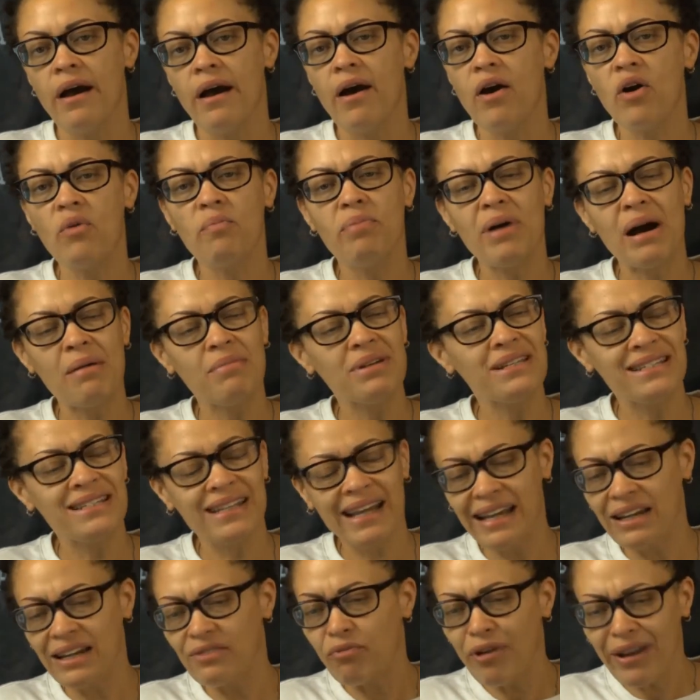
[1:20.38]
Obama's
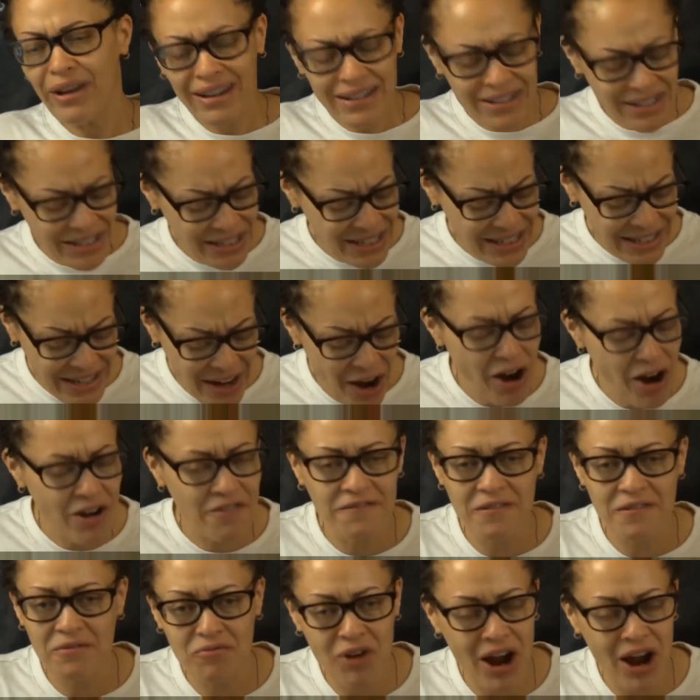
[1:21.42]
saying if we could just start
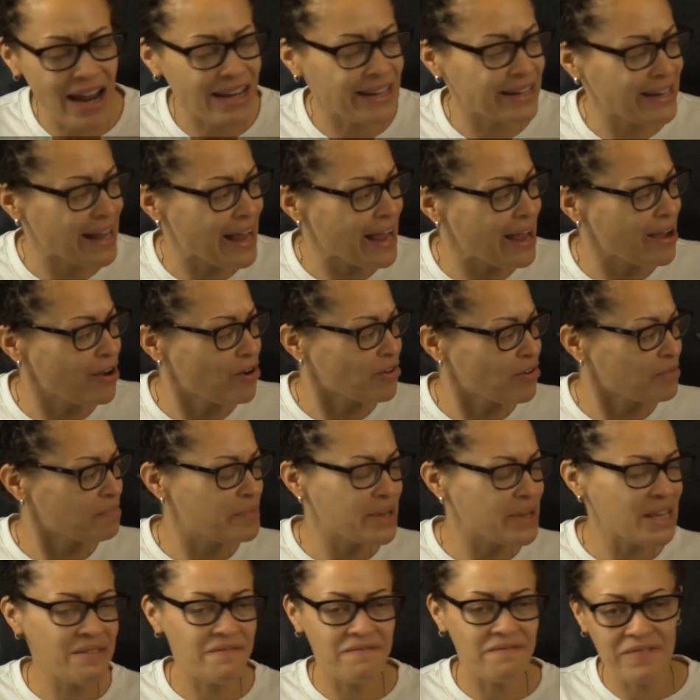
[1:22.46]
from right now and
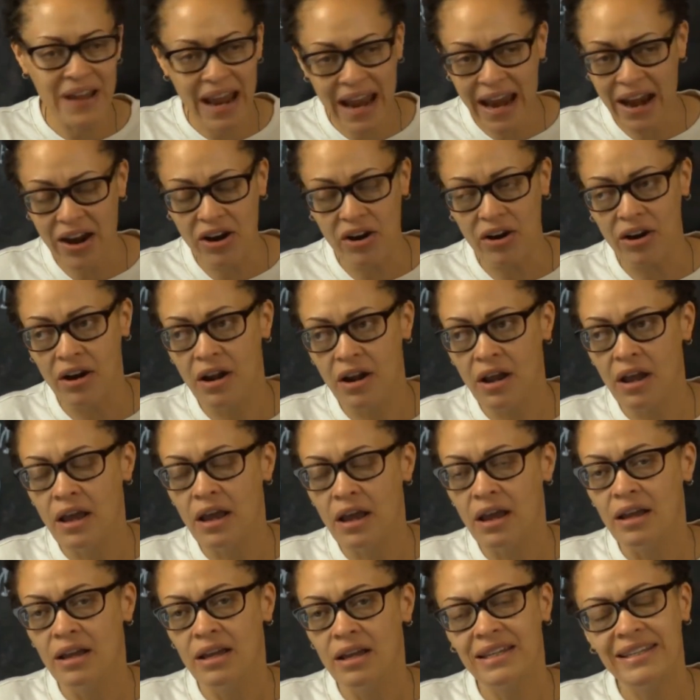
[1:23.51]
be fair.
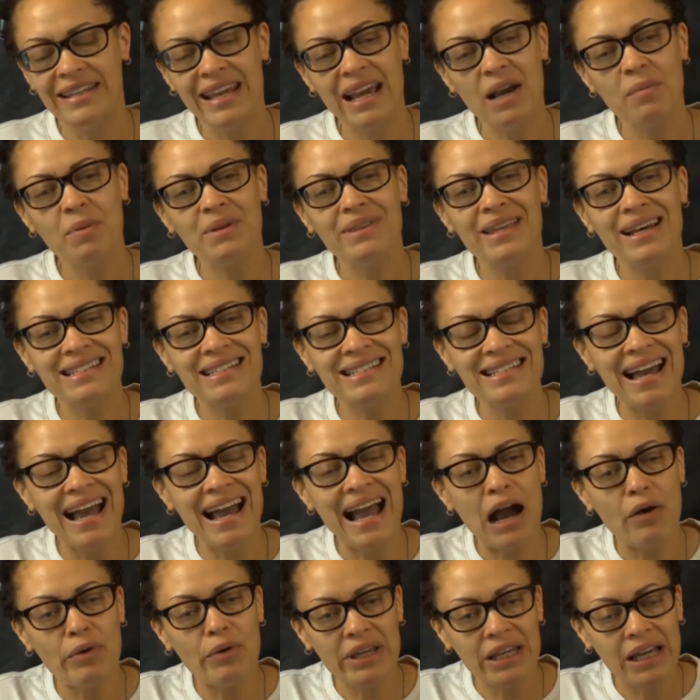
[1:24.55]
Yeah, but that's not
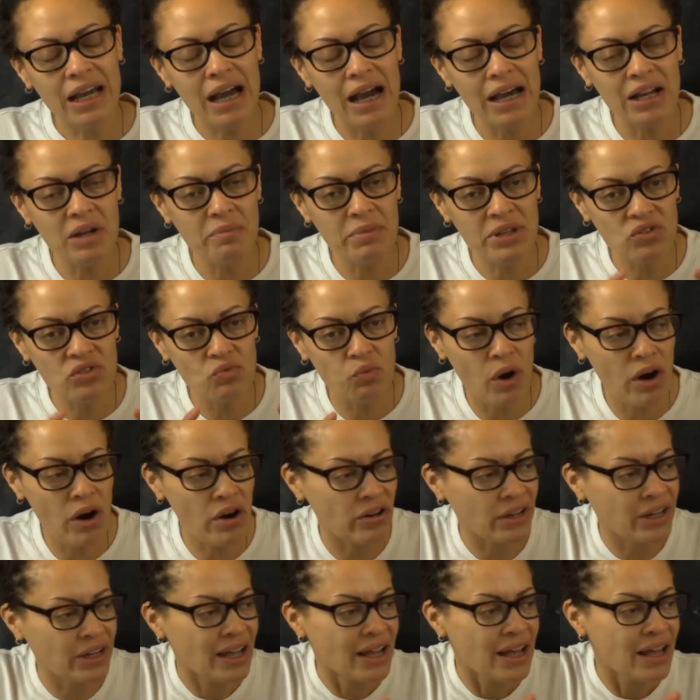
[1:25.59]
how economies
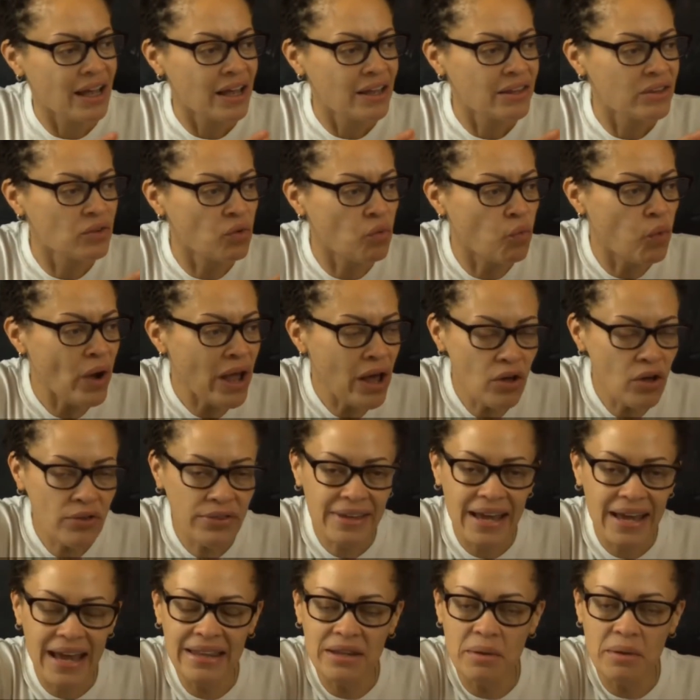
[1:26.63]
work. The
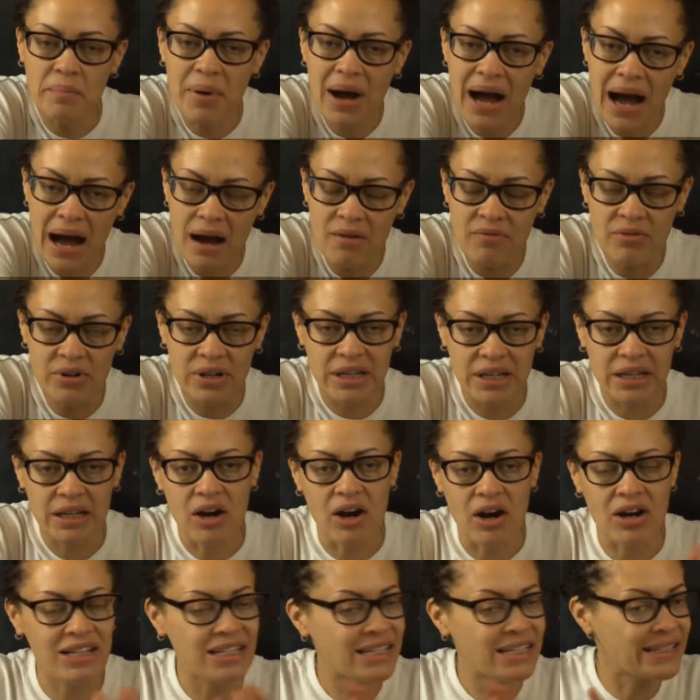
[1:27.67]
wealth and the poverty
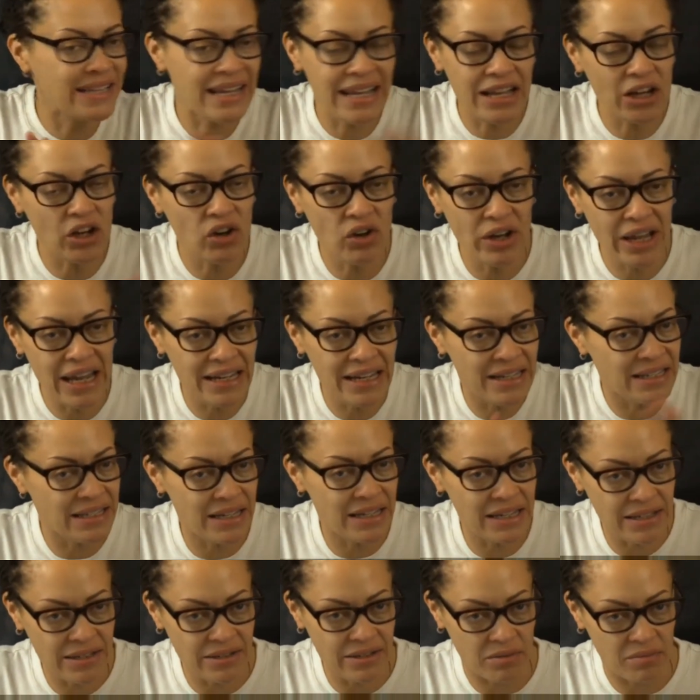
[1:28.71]
are still in the
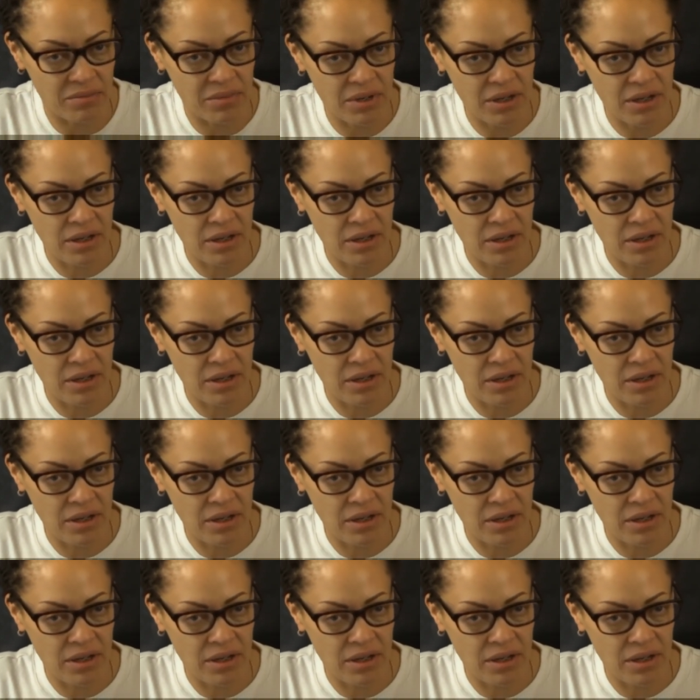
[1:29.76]
system.